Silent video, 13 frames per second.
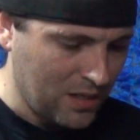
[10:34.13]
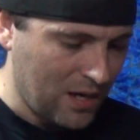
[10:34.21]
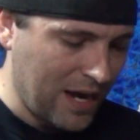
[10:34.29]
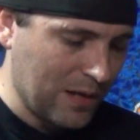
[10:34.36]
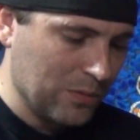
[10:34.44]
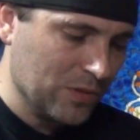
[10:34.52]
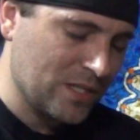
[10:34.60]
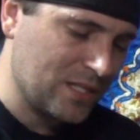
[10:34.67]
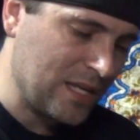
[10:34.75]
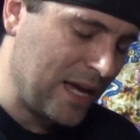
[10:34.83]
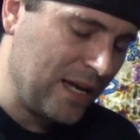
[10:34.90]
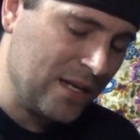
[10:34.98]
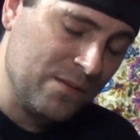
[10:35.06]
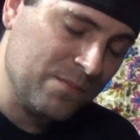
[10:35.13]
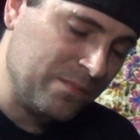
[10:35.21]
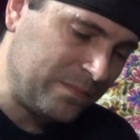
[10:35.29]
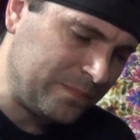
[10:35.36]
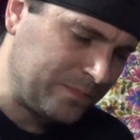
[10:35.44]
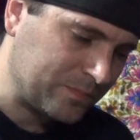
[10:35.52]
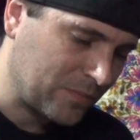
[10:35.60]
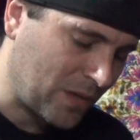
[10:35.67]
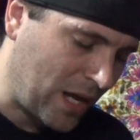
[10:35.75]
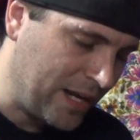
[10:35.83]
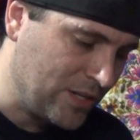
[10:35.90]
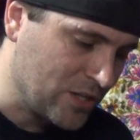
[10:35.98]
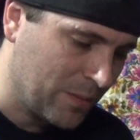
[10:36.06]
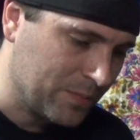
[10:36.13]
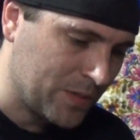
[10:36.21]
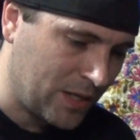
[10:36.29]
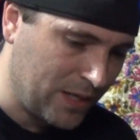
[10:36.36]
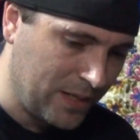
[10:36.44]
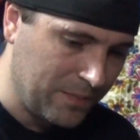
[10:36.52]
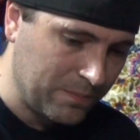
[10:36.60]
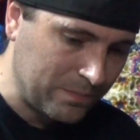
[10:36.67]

I would say, and I jumped on it.